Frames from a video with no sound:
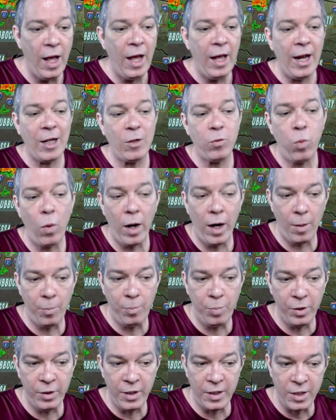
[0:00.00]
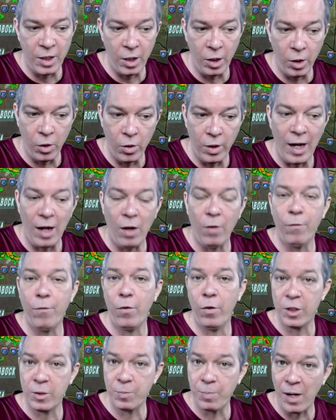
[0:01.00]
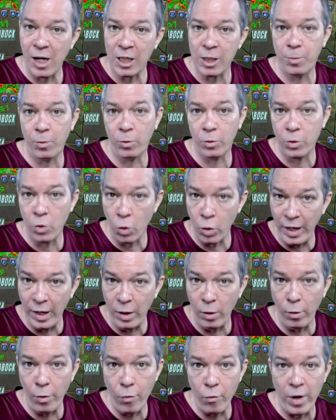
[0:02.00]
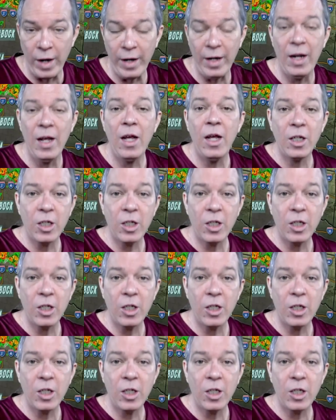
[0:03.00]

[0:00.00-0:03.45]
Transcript: That's why I put this alert out for this possible tornado threat.